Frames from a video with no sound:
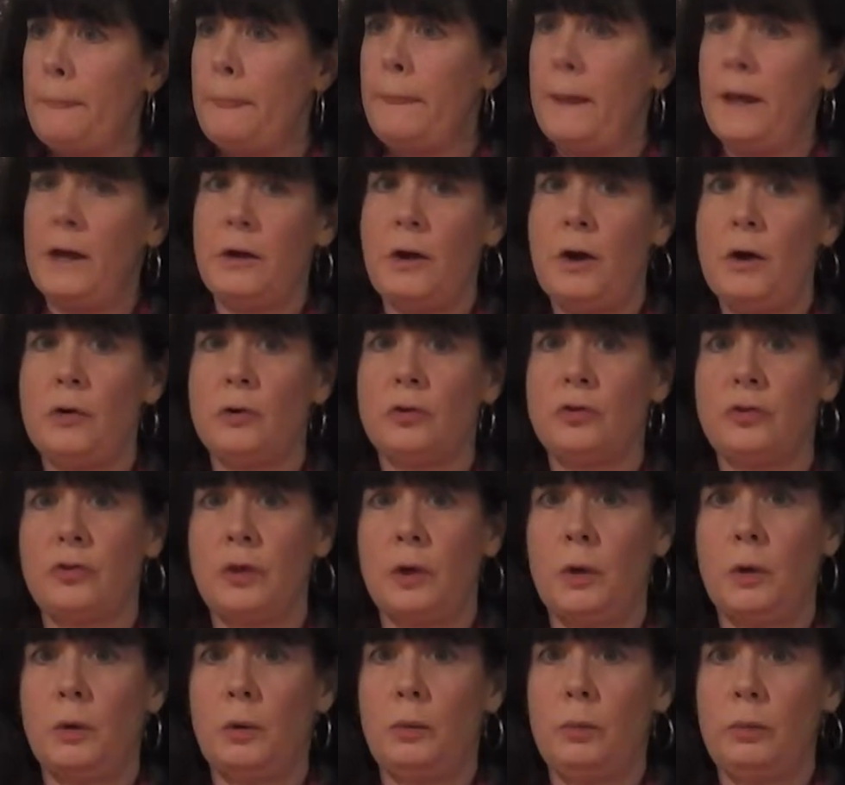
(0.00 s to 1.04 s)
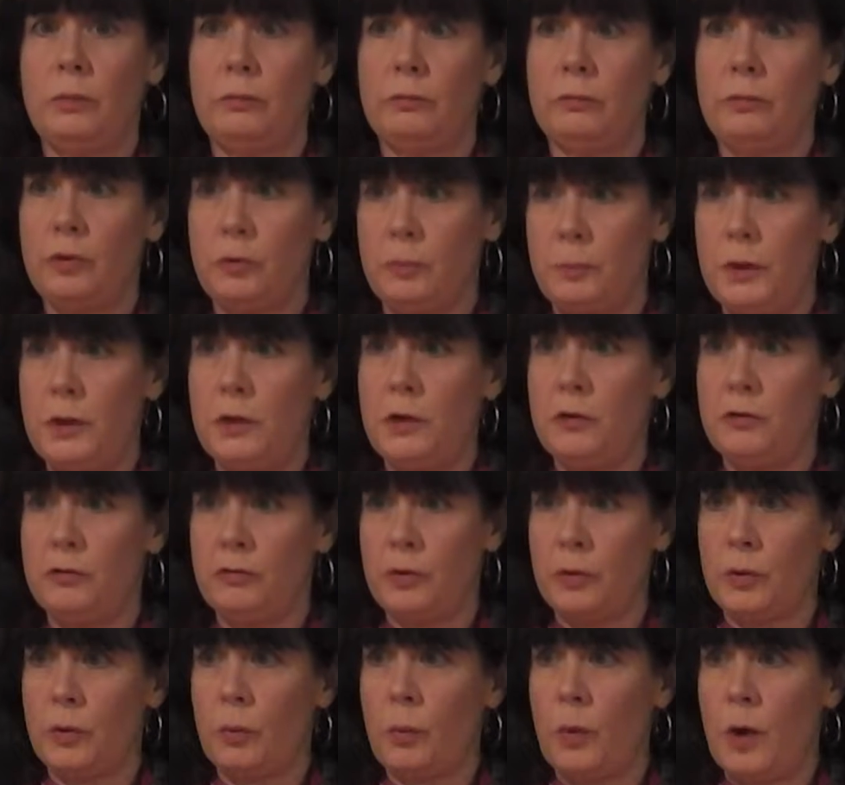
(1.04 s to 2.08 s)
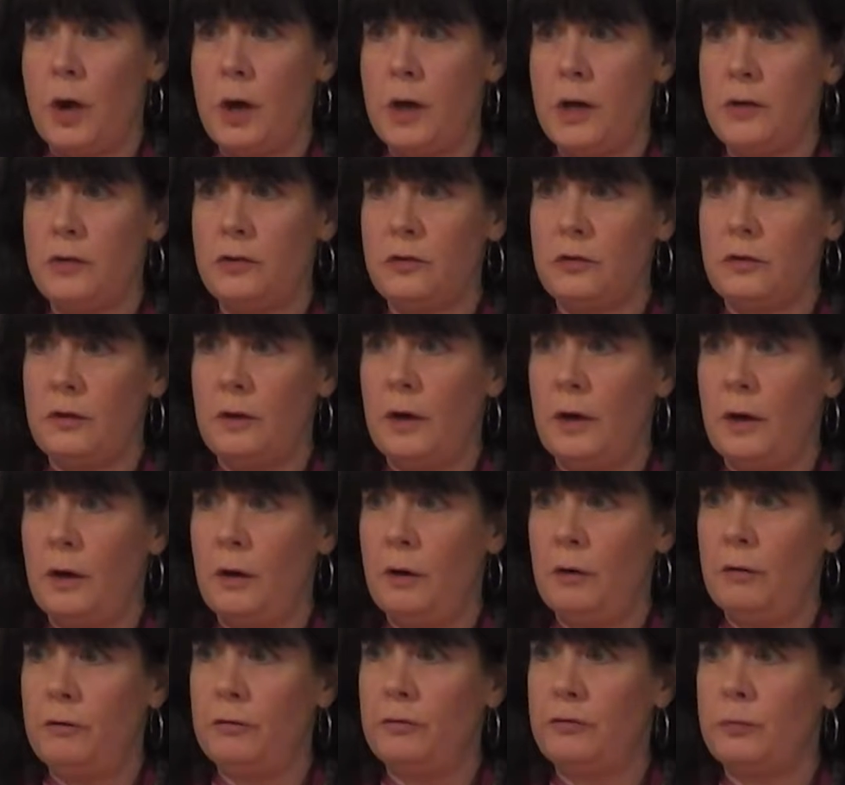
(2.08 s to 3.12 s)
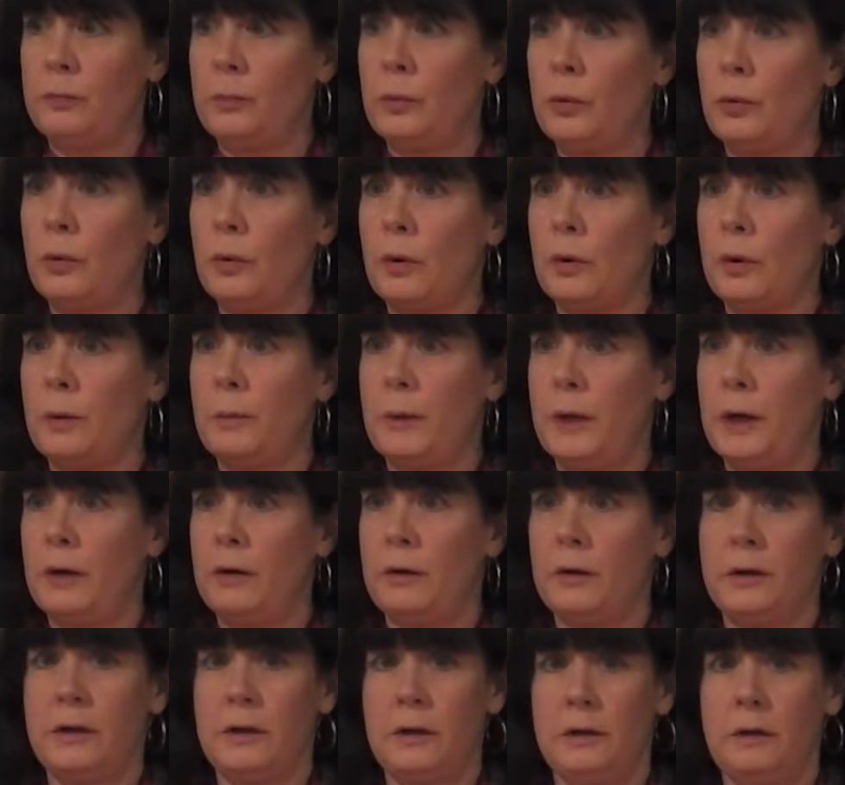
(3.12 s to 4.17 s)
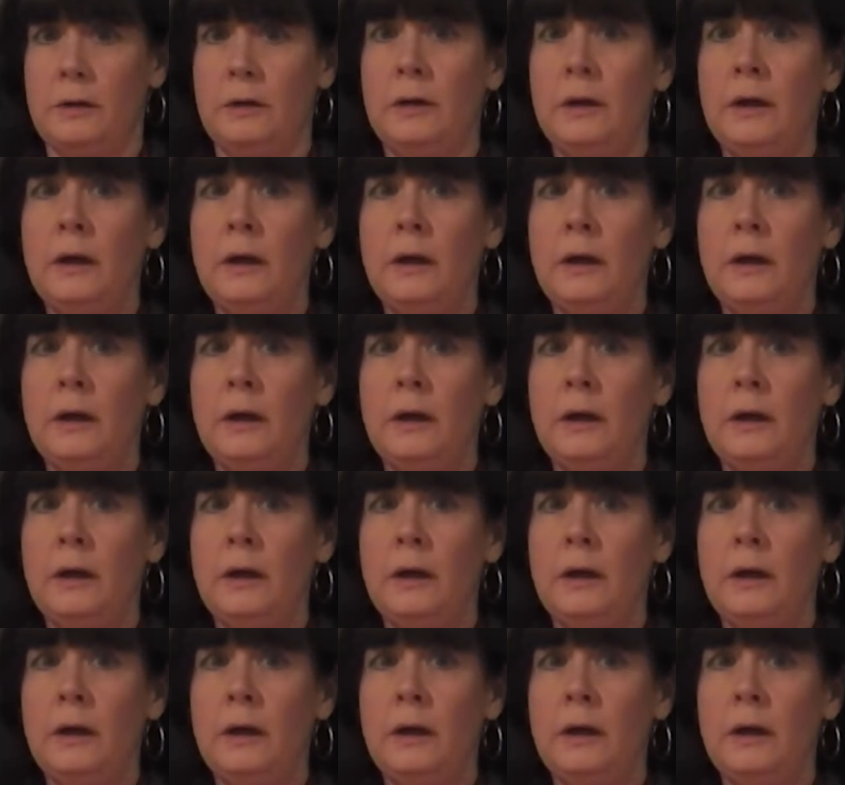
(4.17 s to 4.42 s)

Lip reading: and also speaking for the rights of poor American,